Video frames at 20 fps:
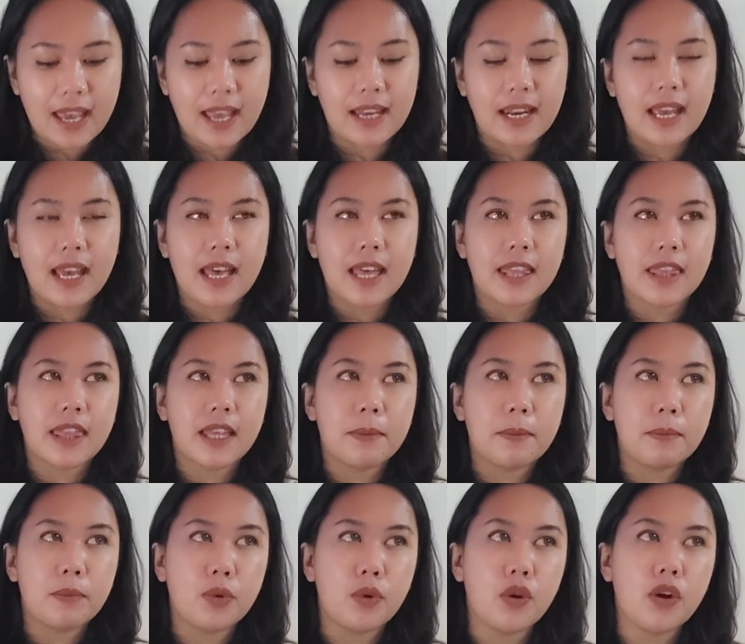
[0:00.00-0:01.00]
And
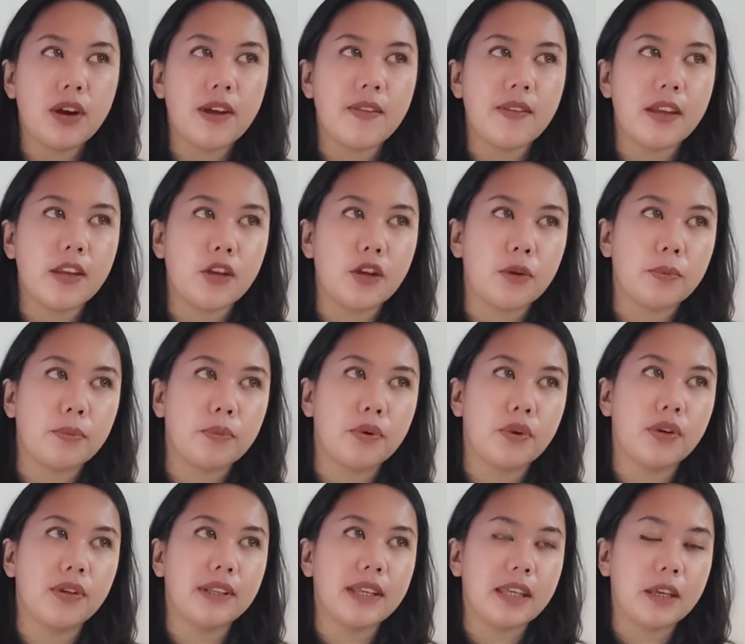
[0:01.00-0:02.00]
the more that you're
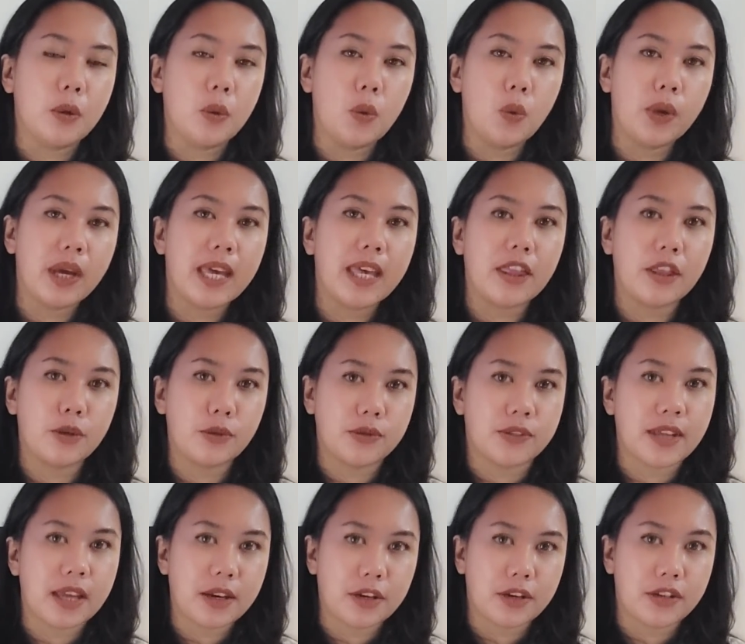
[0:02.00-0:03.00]
pulling away
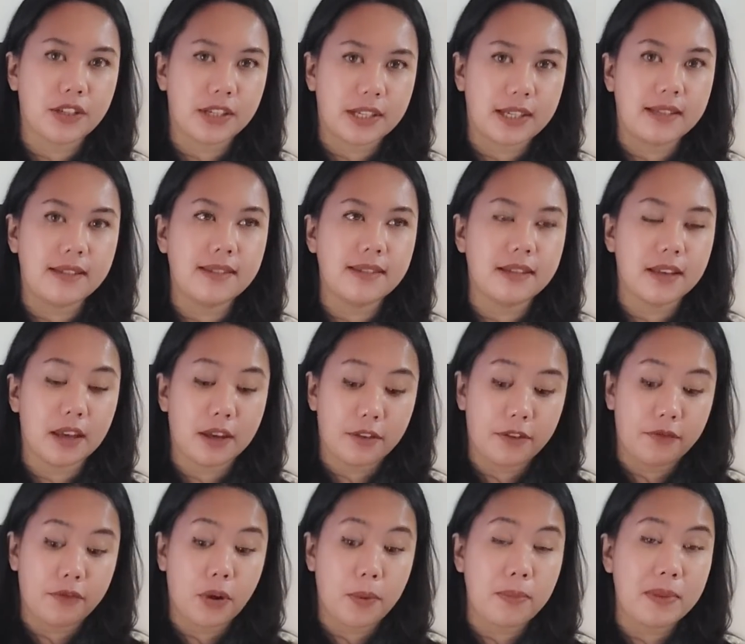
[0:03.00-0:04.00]
those energies
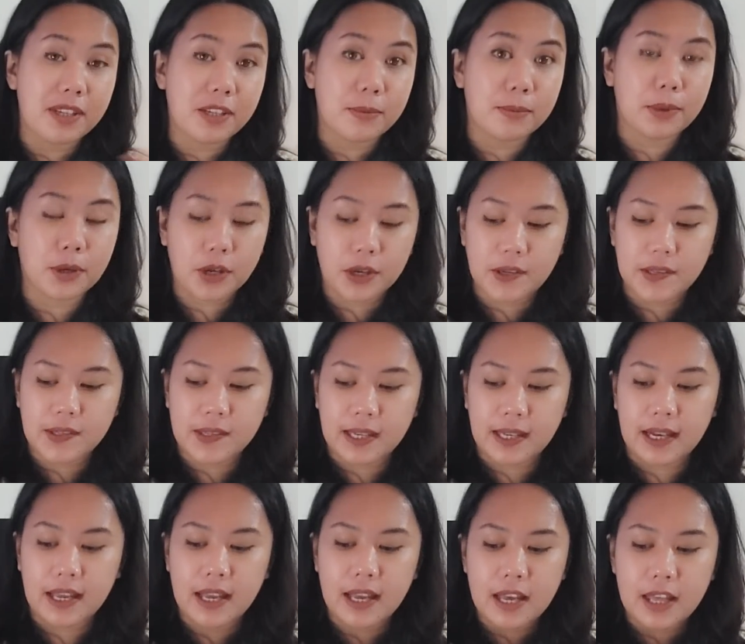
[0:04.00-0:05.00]
from this
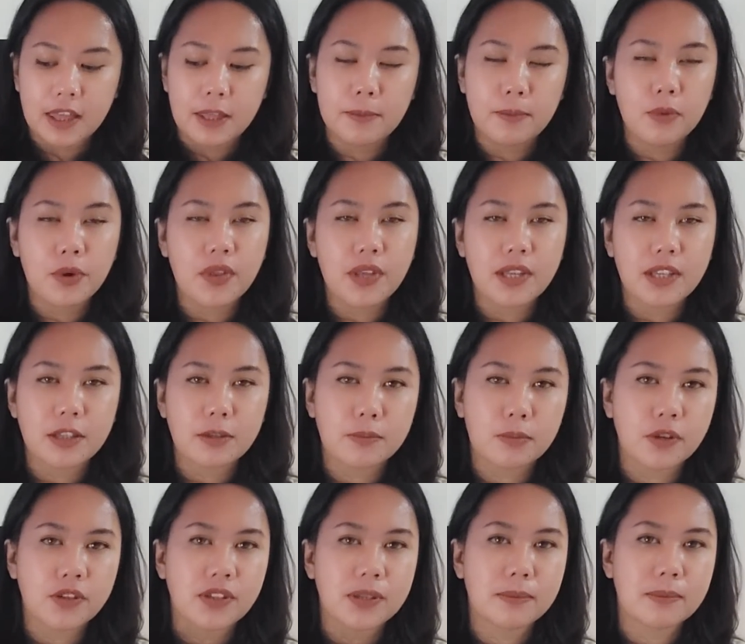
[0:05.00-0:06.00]
person, the more that this
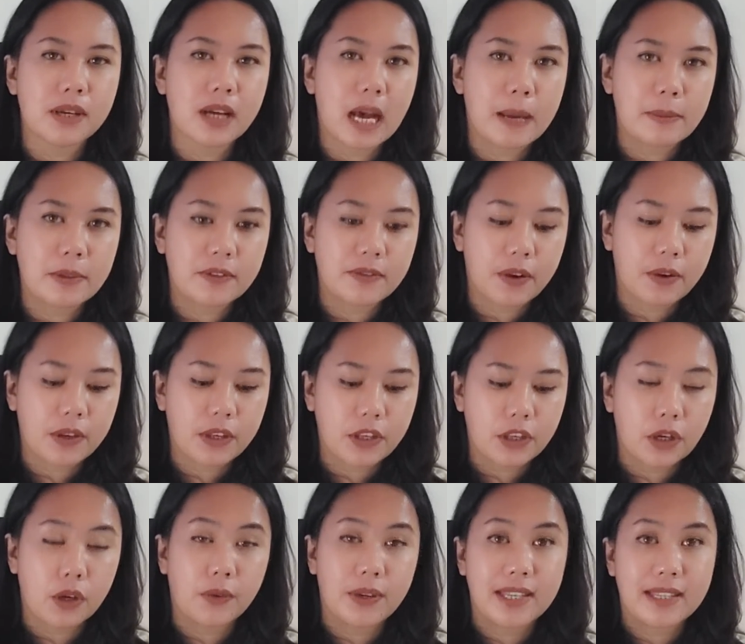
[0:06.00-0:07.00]
person becomes very
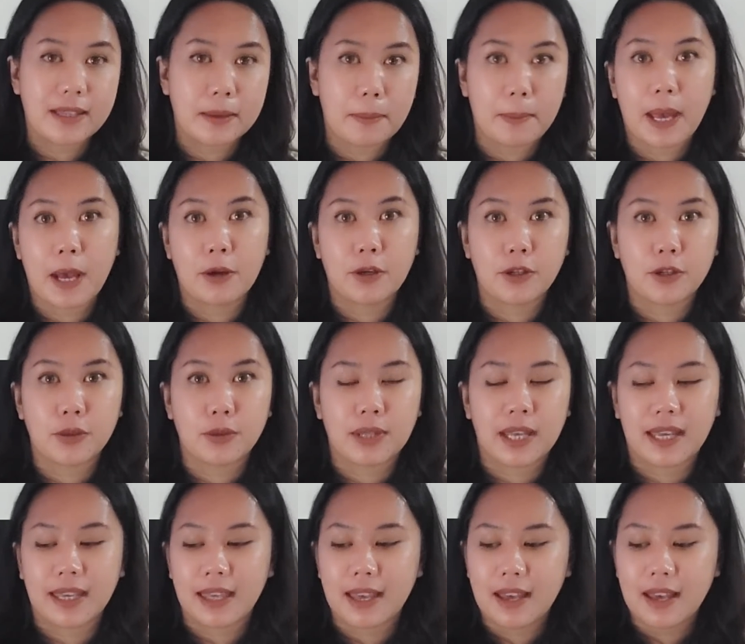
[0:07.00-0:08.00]
curious about you,
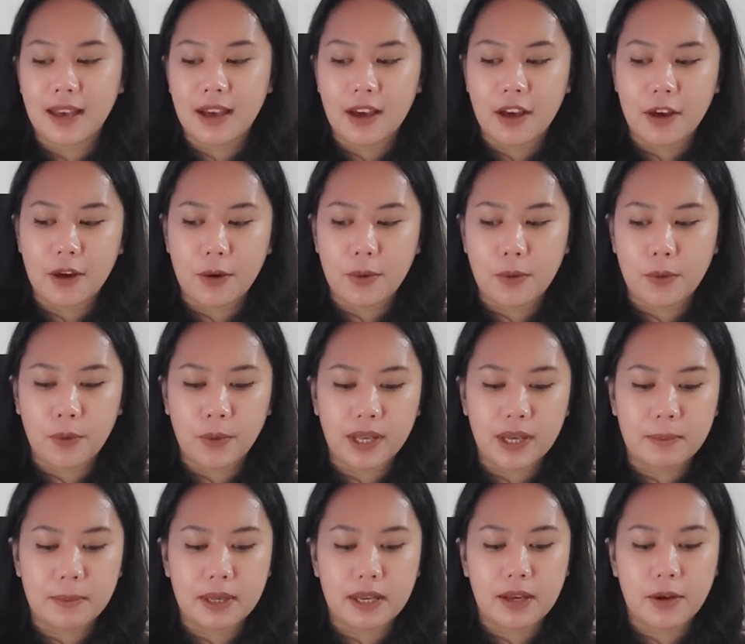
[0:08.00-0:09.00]
like, oh,
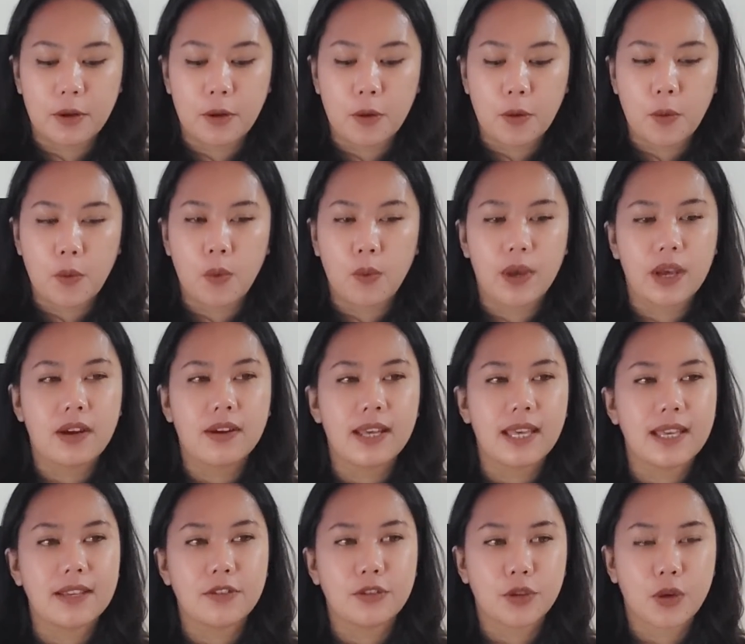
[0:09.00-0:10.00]
wait a minute, where
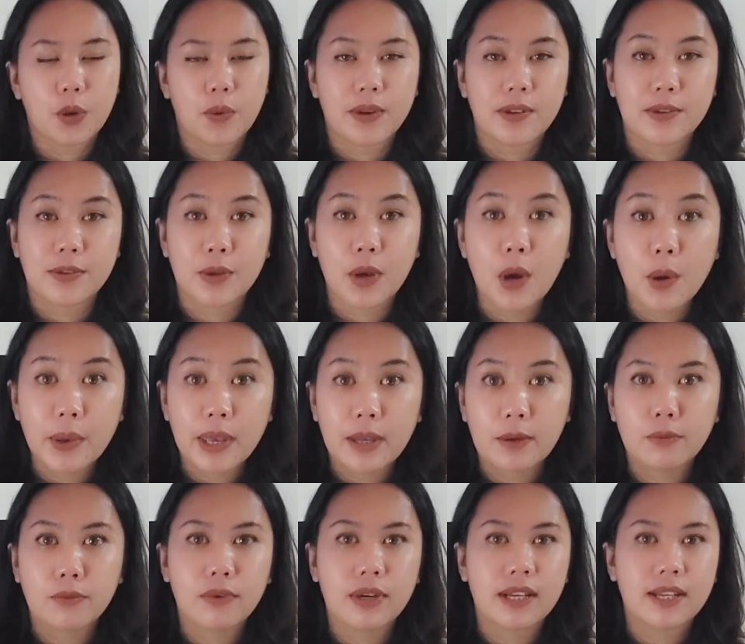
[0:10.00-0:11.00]
is Taurus
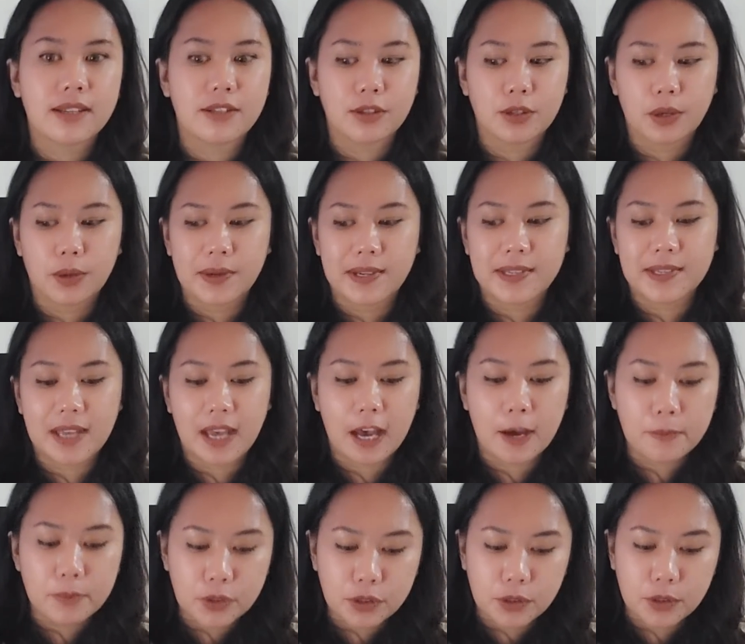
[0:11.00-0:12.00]
going? What is Taurus
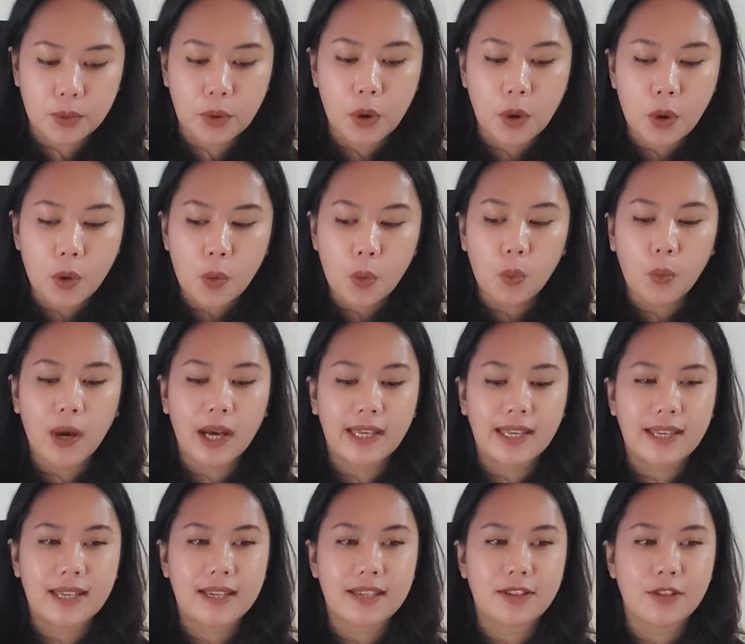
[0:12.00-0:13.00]
up to?
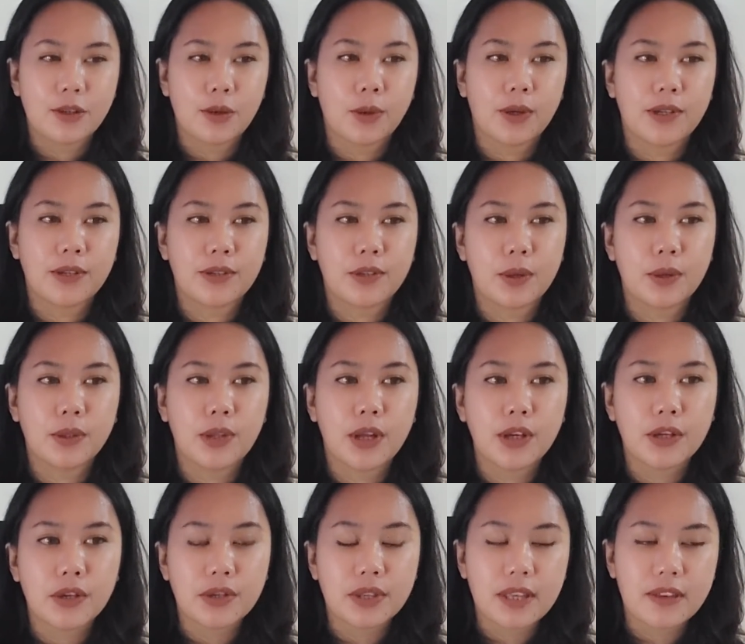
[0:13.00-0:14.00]
Why is Taurus no
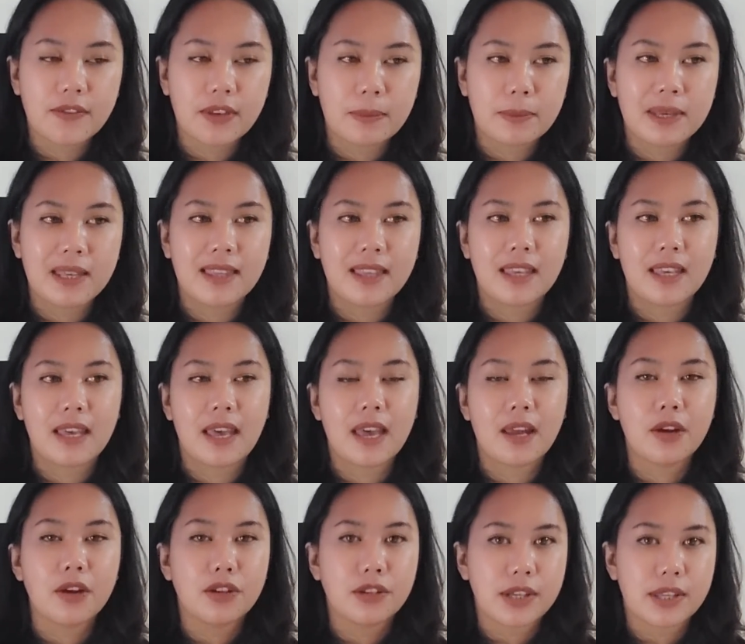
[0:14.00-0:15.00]
longer giving me the
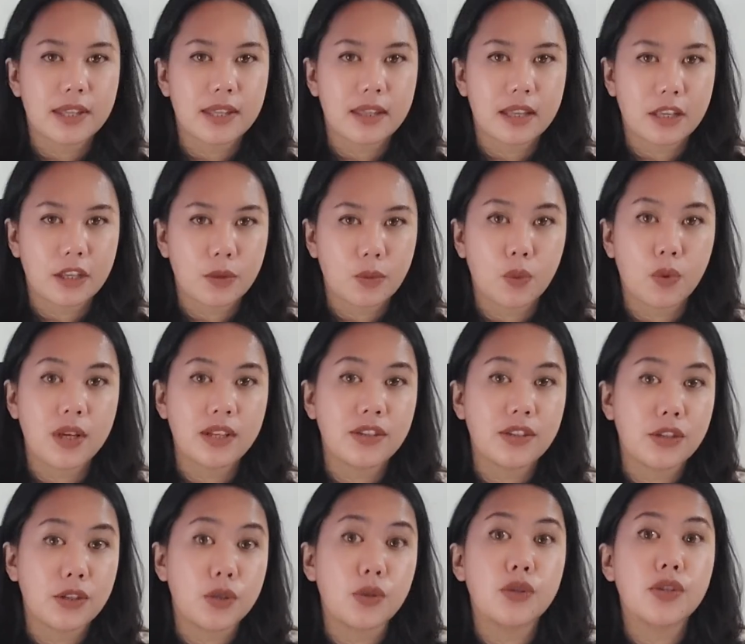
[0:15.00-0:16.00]
energy that they
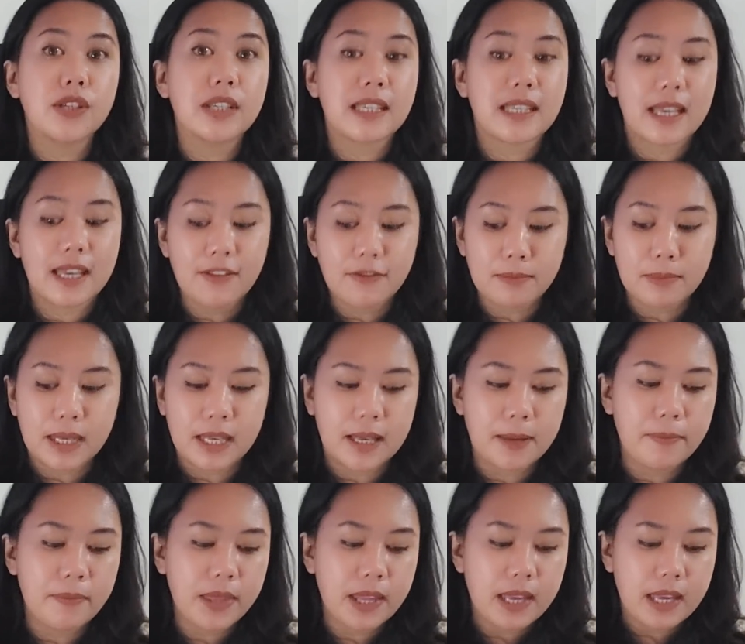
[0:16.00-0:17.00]
once used to give
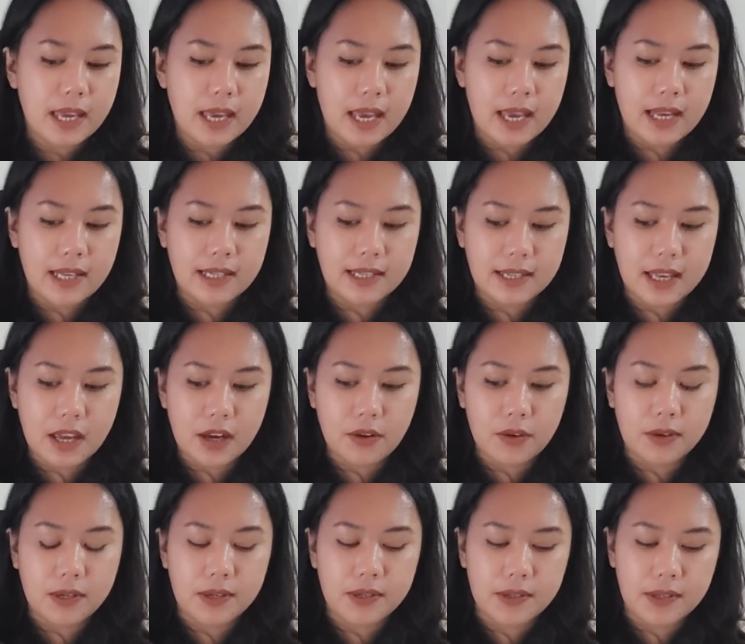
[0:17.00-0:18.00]
me, and
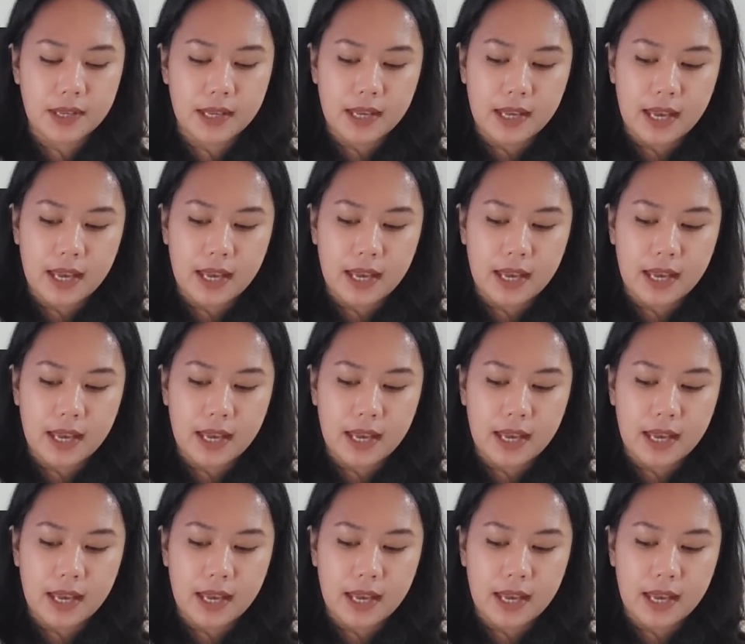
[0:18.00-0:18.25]
etc.